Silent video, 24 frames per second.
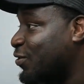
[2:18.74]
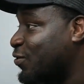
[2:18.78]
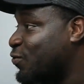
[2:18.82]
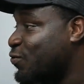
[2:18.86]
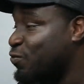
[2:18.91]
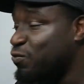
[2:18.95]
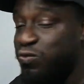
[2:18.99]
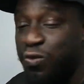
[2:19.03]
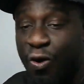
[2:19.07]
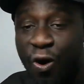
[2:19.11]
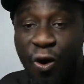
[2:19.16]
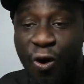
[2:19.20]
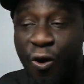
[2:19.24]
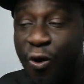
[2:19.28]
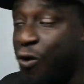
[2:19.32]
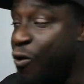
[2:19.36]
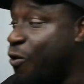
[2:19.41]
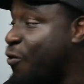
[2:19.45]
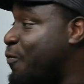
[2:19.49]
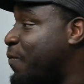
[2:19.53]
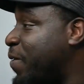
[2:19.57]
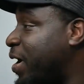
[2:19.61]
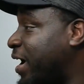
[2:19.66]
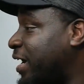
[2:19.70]

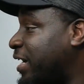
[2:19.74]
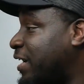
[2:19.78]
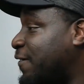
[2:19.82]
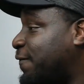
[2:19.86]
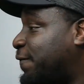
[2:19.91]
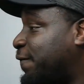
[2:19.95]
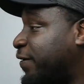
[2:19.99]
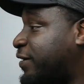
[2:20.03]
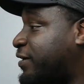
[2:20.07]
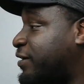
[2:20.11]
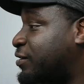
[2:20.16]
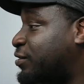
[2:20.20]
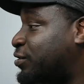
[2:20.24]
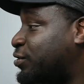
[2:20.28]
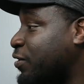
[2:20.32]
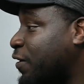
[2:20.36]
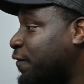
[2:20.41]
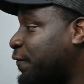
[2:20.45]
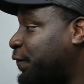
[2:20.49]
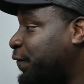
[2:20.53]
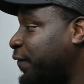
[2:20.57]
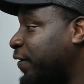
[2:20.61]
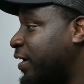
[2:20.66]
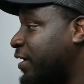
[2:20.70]
Whoa, man, the fish is
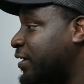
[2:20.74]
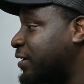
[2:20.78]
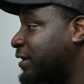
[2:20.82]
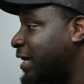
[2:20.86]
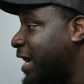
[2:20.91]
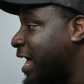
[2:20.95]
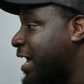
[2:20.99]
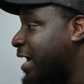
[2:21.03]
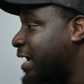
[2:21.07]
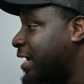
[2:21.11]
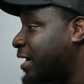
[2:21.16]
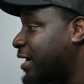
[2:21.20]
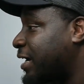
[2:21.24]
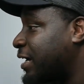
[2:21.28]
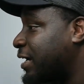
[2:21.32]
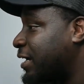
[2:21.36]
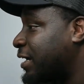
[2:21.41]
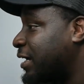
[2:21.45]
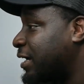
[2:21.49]
suffering. It's like,